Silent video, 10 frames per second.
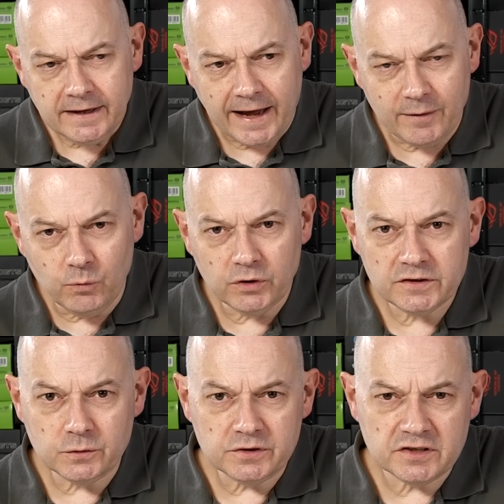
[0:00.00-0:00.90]
And what
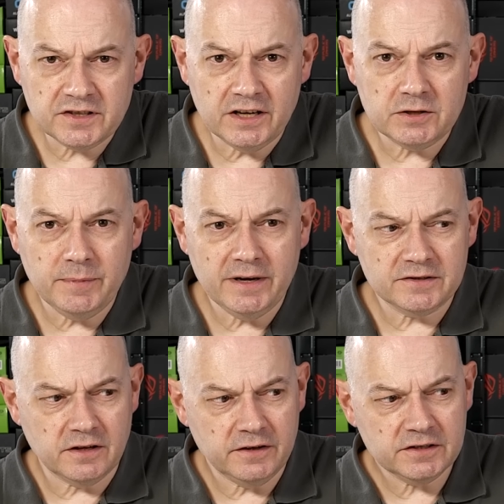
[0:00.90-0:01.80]
it's also saying to me
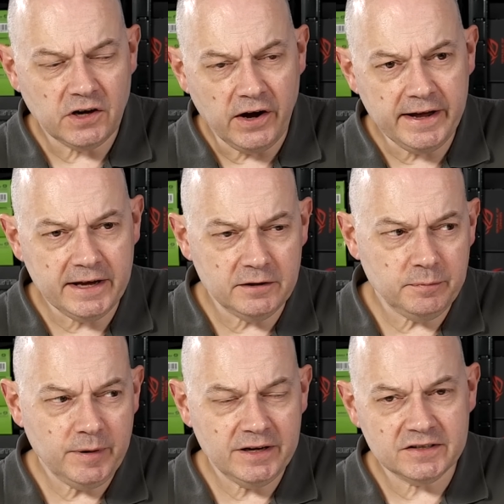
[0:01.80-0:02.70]
is that this
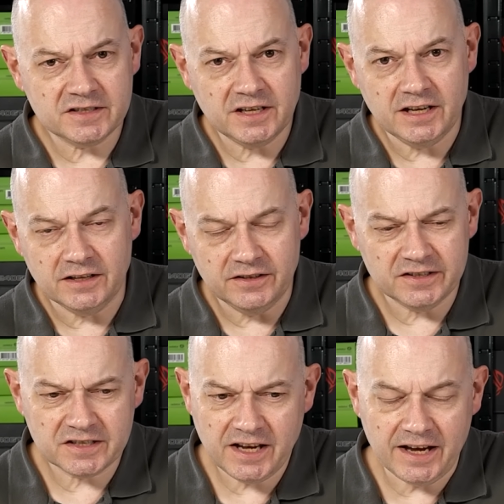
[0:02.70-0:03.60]
high-end PC, in
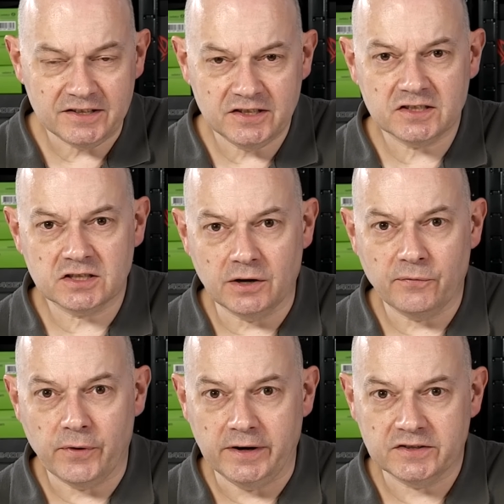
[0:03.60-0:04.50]
this case, it's
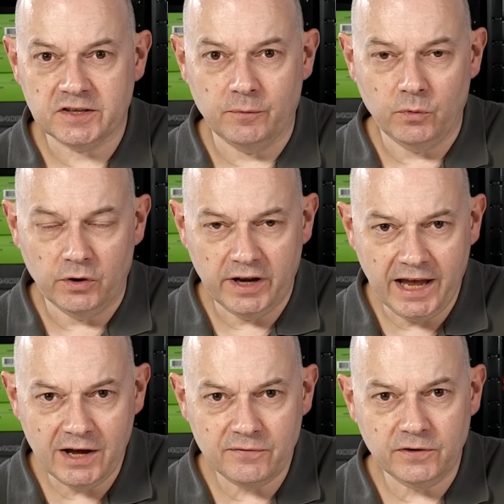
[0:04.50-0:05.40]
suffering somewhat.
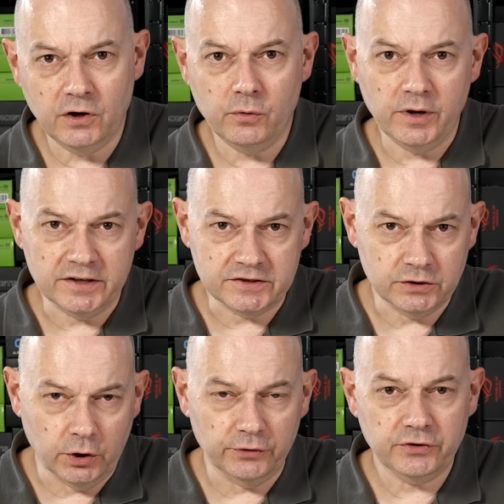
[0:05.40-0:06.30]
Airflow is
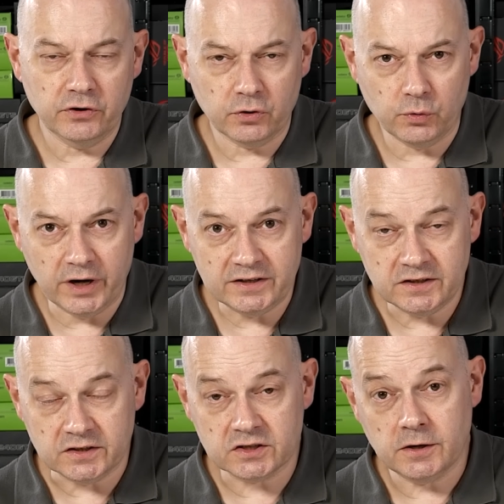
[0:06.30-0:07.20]
not the
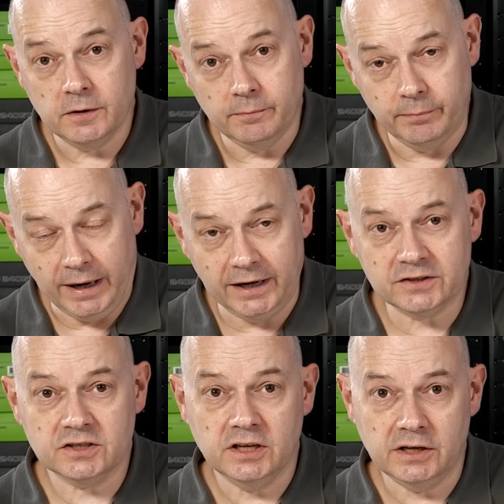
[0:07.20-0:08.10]
greatest.
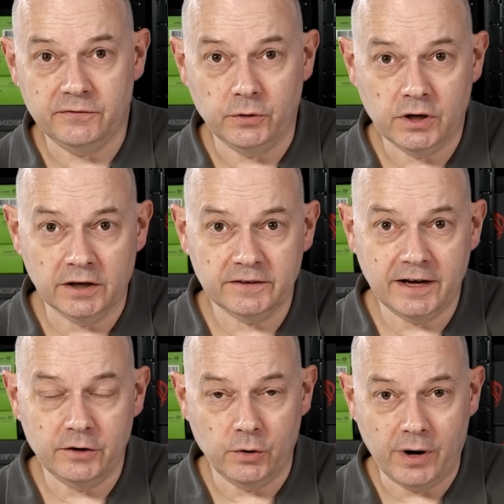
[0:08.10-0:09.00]
But if you cut
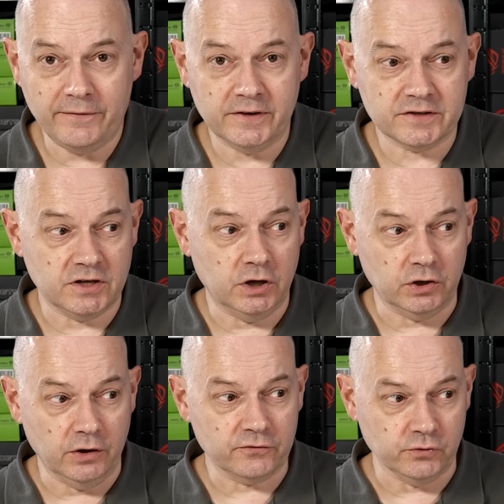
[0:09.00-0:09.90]
down your graphics card,
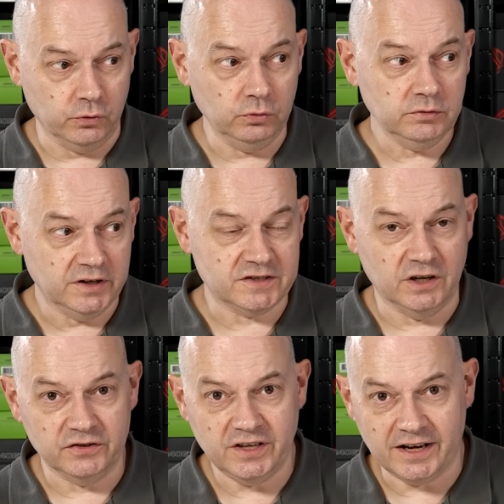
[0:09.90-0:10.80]
after all, it's an
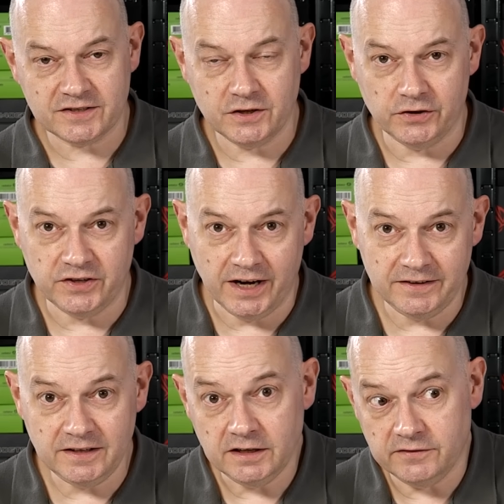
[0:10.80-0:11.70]
RTX
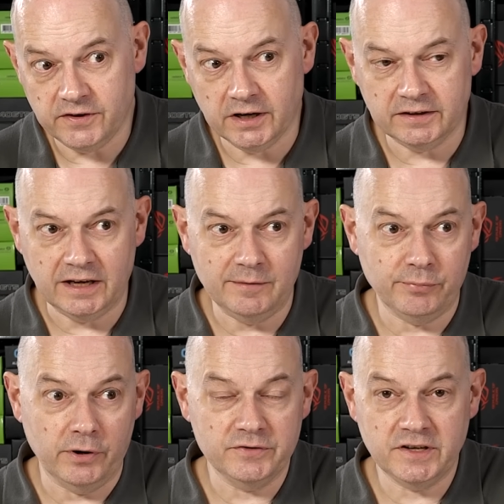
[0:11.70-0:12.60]
3080, and if you cut down your
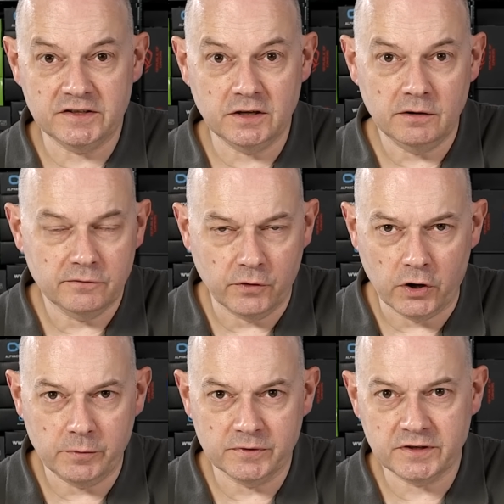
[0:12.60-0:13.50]
processor, for
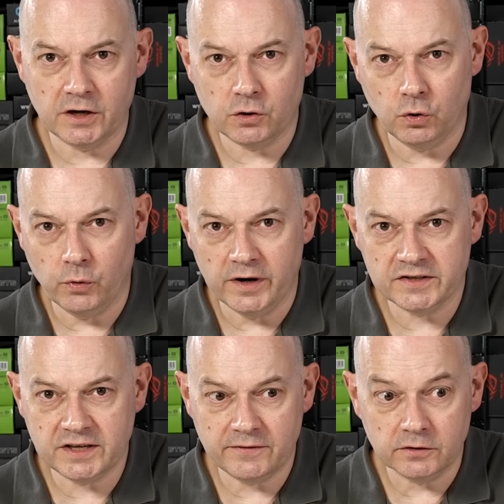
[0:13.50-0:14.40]
argument's sake, Core
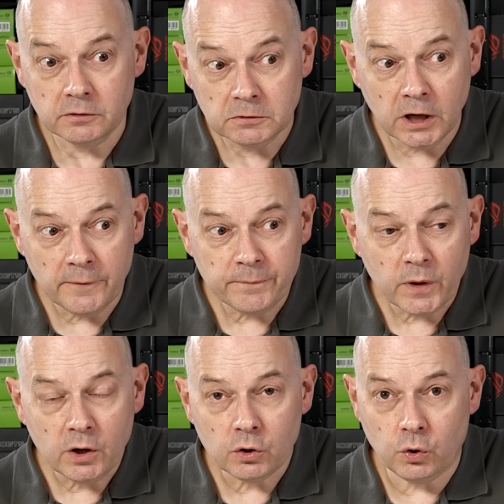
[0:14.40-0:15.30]
i7,
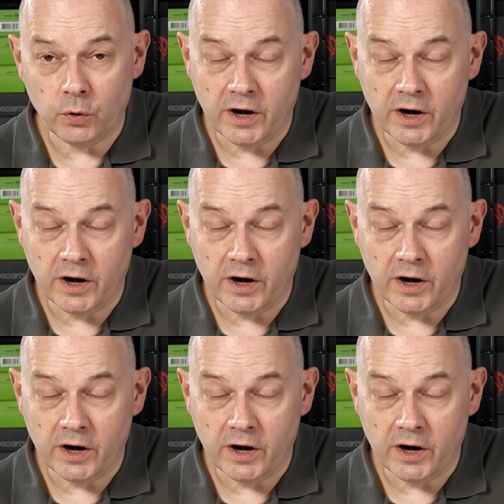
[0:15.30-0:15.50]
Core